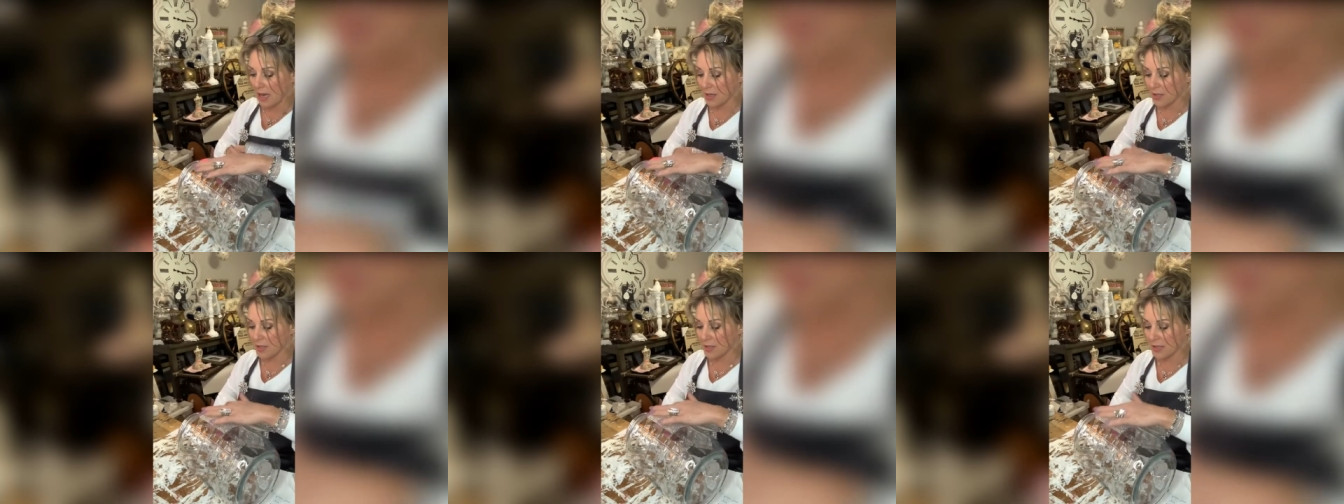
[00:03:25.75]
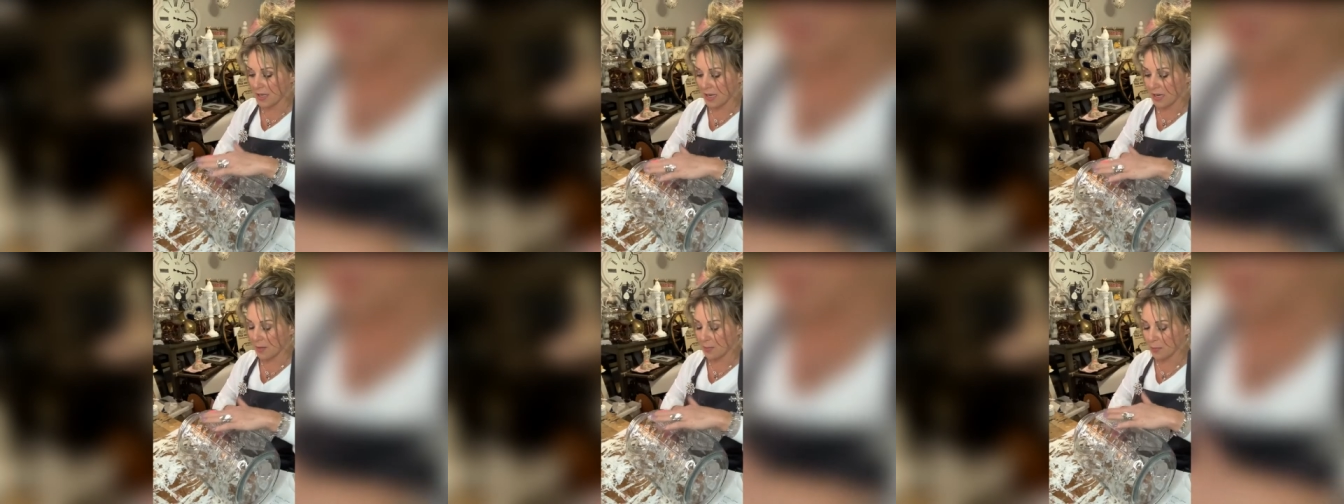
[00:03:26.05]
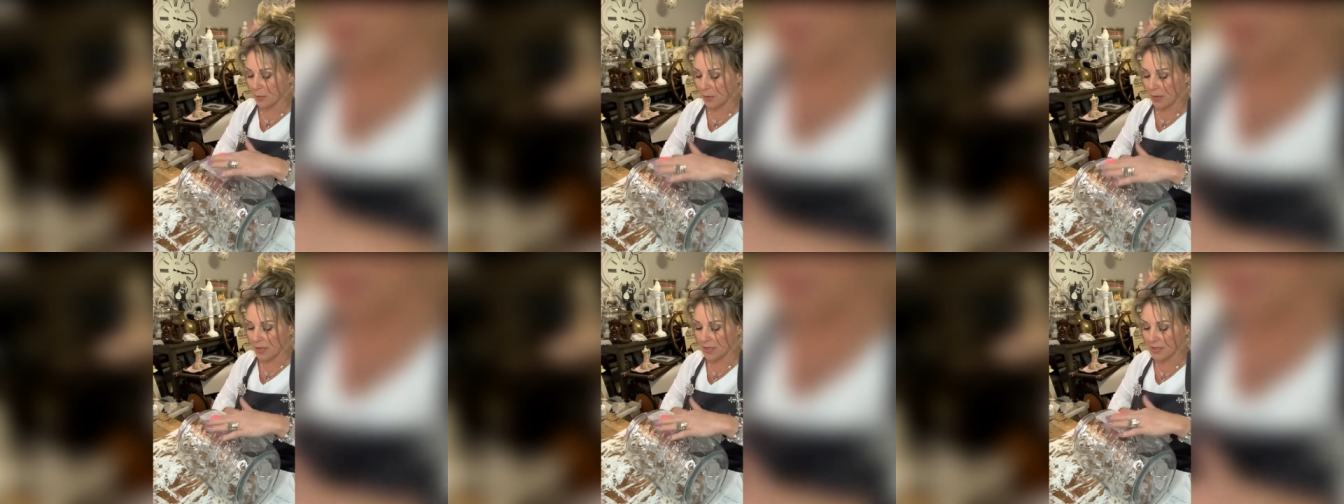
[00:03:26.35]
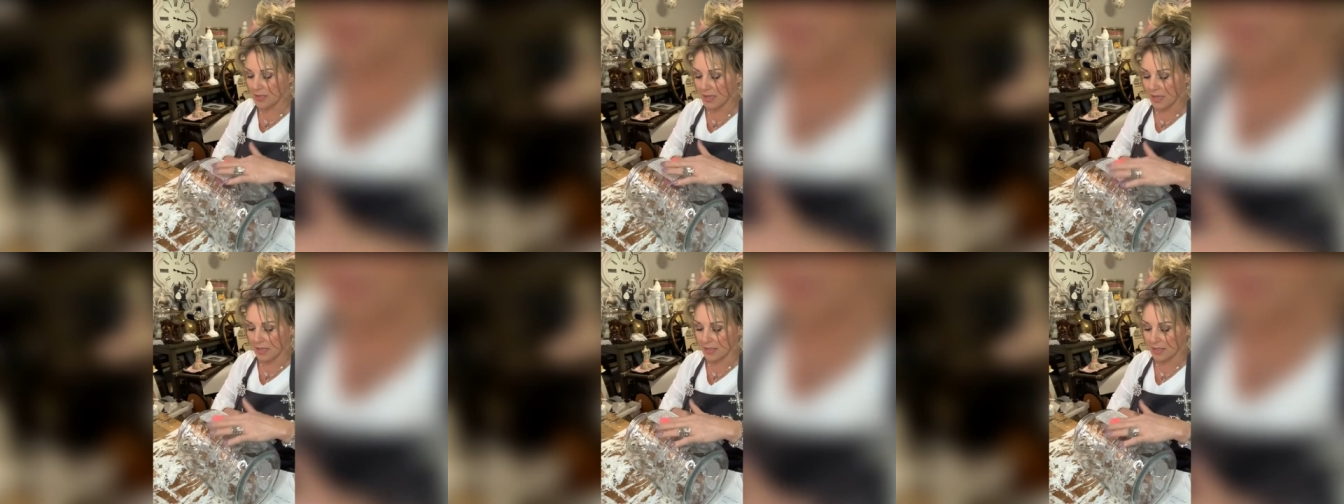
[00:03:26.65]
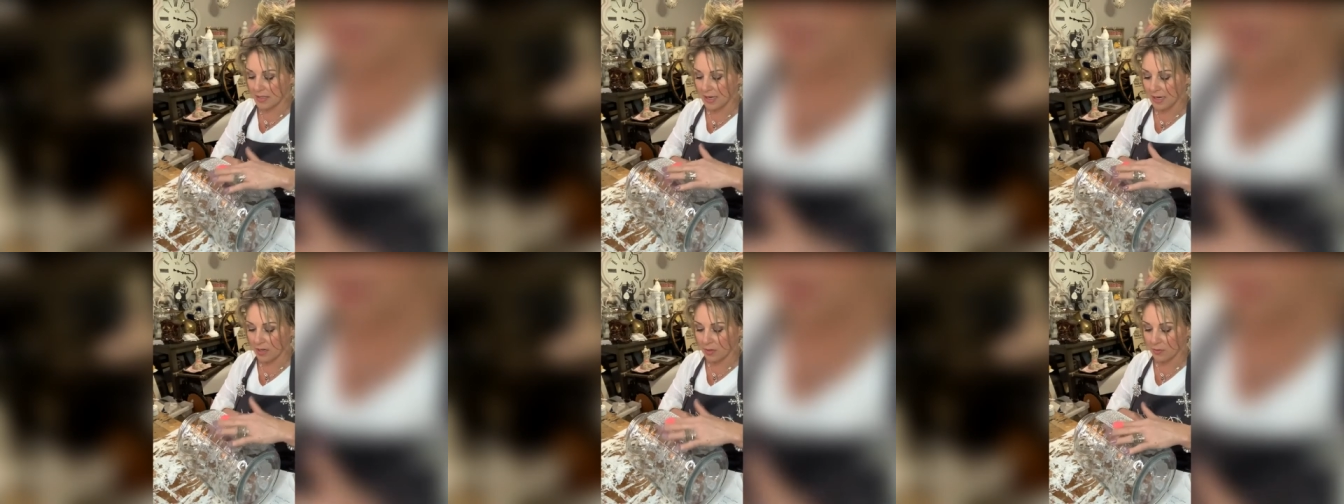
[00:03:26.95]
and just kind of press
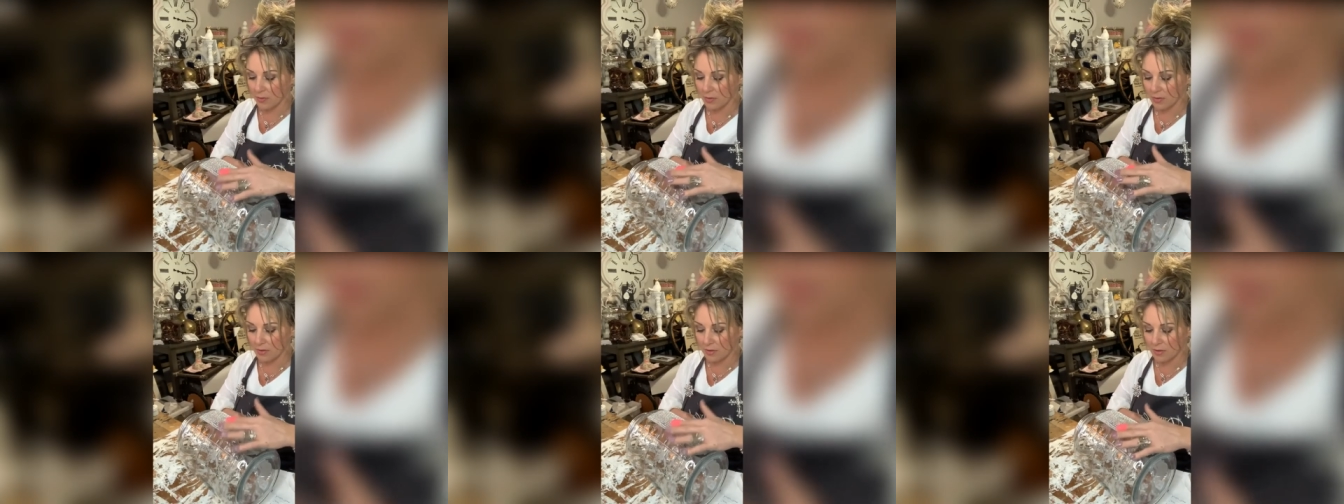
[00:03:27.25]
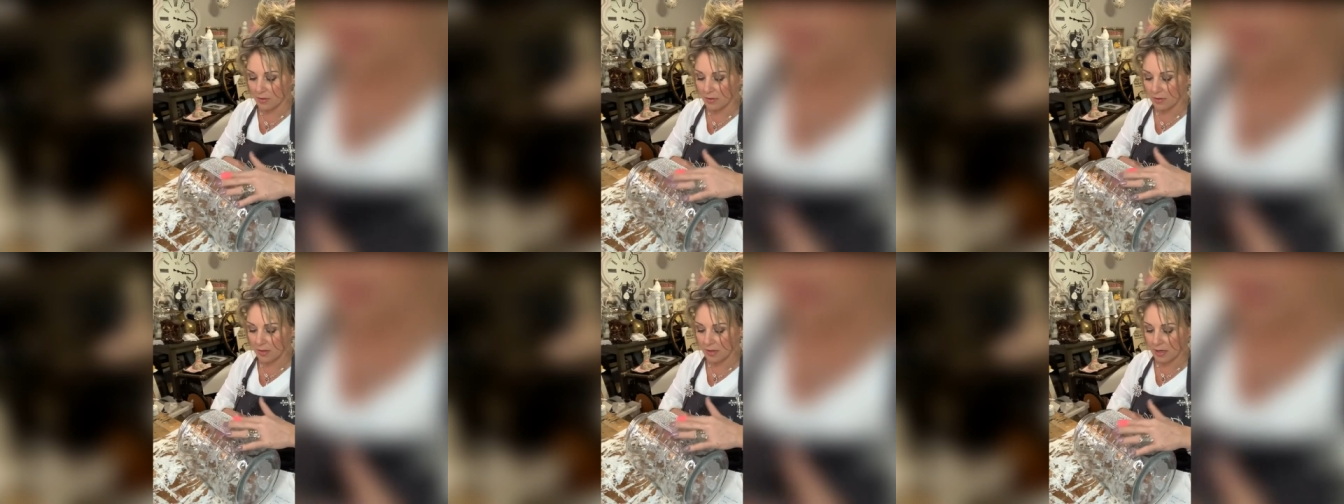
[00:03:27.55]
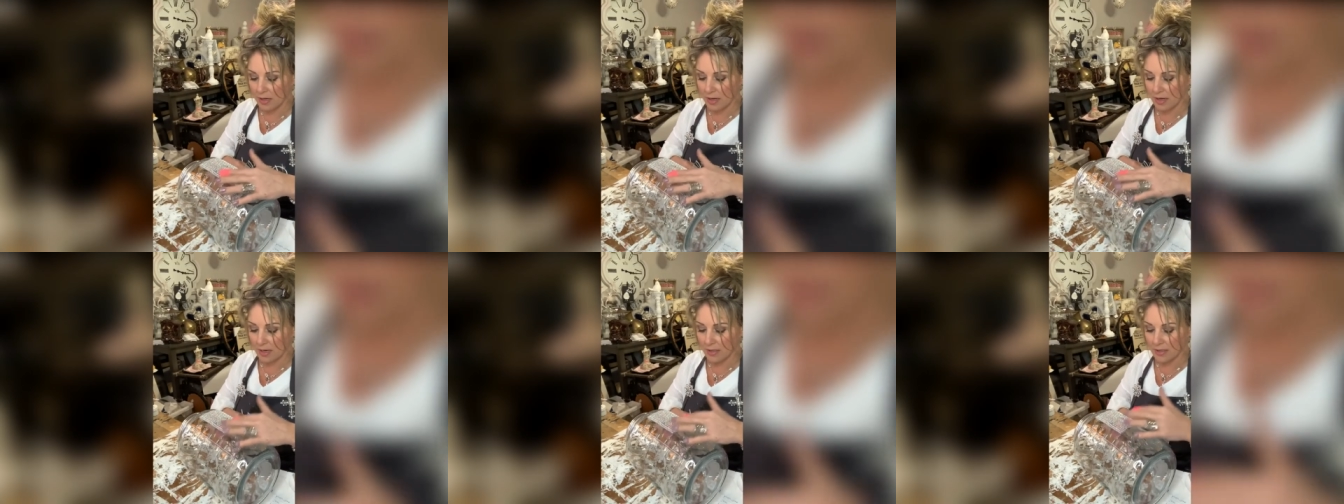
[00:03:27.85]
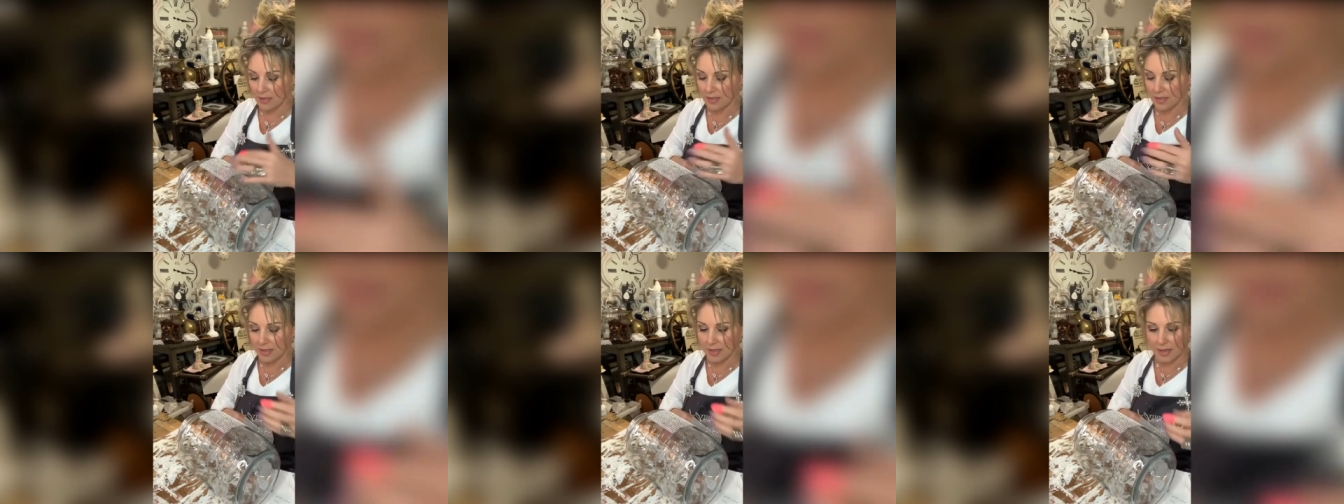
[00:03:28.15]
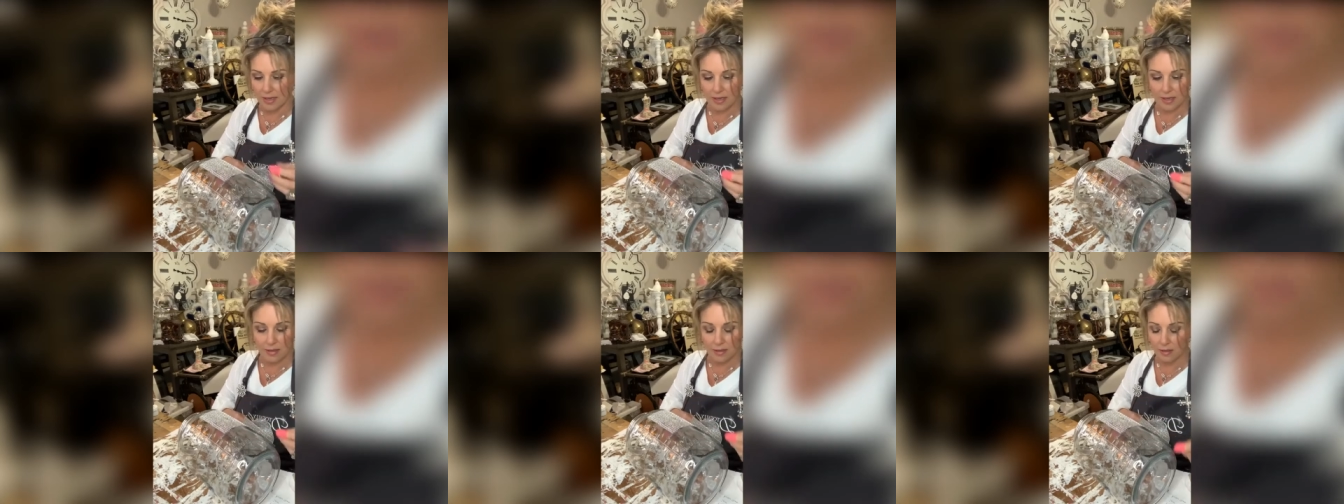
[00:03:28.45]
that down onto
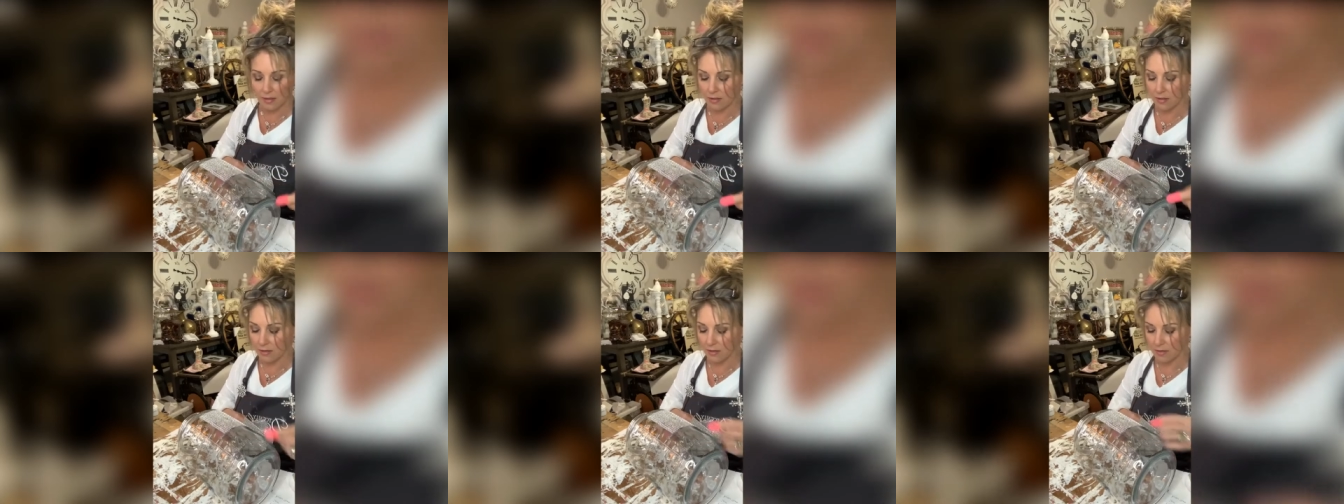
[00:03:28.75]
that.